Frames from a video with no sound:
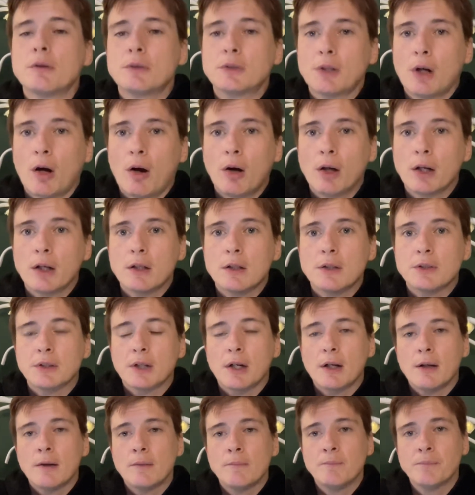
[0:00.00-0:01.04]
tired.
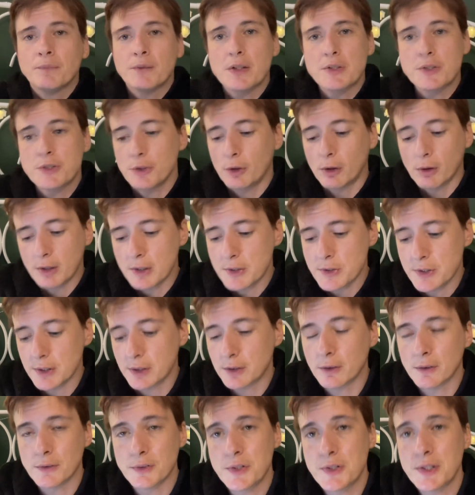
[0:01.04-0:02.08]
It's not because they're
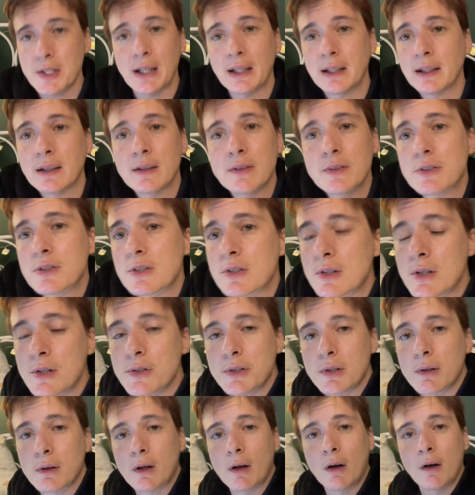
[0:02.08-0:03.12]
not selling. It's just because
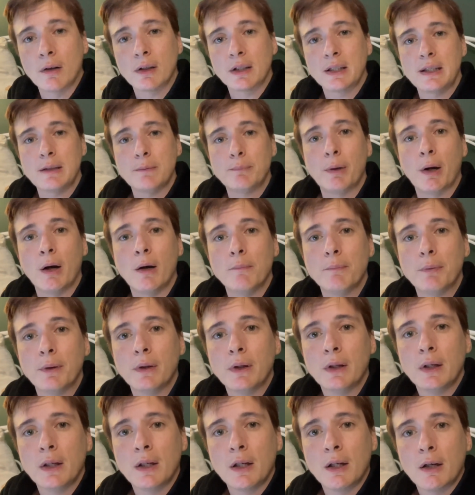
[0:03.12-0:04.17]
I can't keep up.
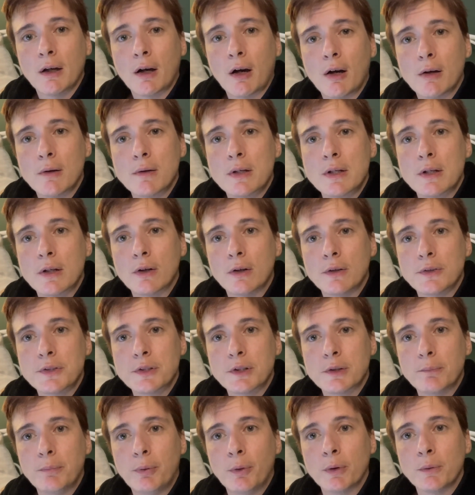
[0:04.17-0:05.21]
It got to
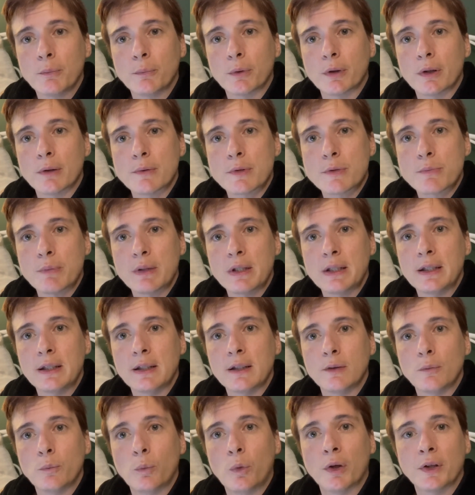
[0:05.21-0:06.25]
the point where I was
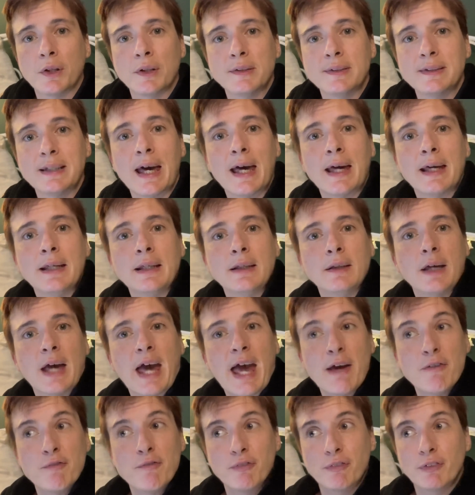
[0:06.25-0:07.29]
making one a day,
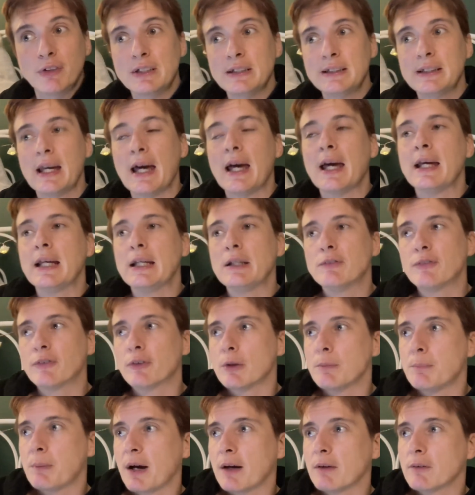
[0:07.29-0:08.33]
every day, for
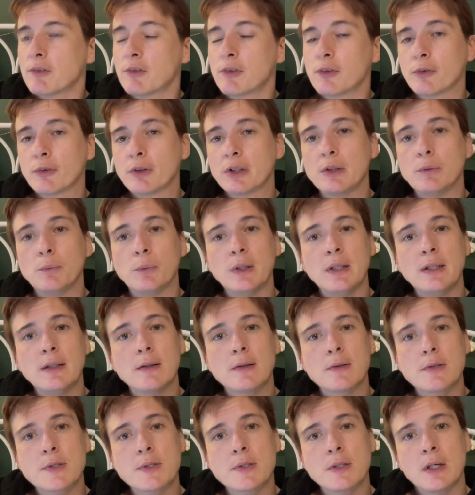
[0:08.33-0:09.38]
about 3
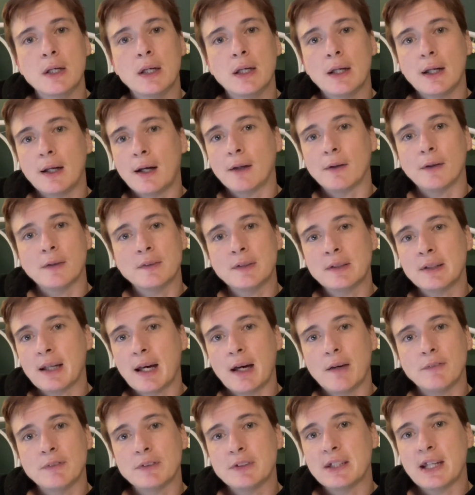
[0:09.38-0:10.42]
weeks. And I didn't
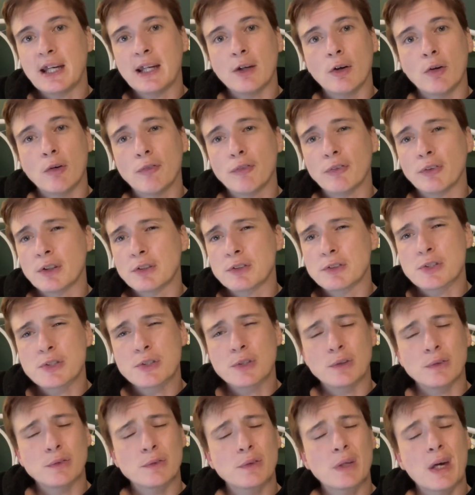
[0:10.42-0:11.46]
have a day off, and I just
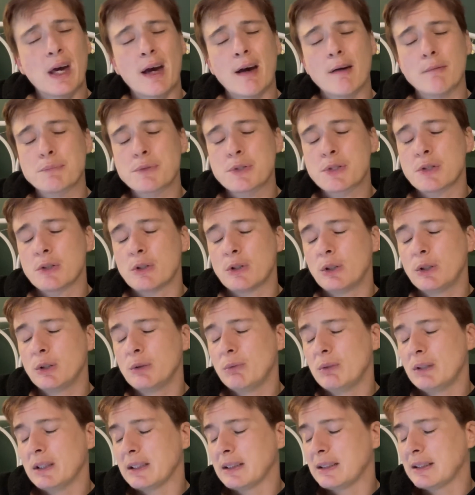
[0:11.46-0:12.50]
got
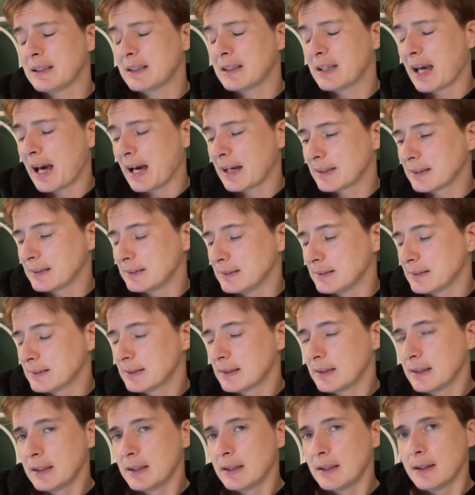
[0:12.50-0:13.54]
absolutely knackered.
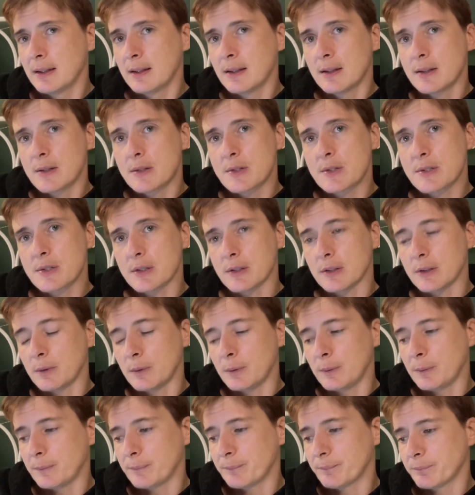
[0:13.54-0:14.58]

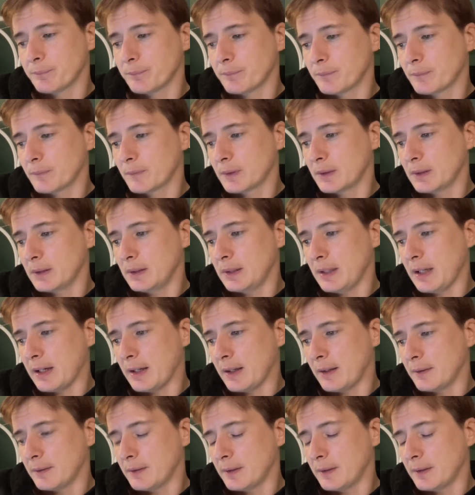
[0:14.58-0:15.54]
So yeah,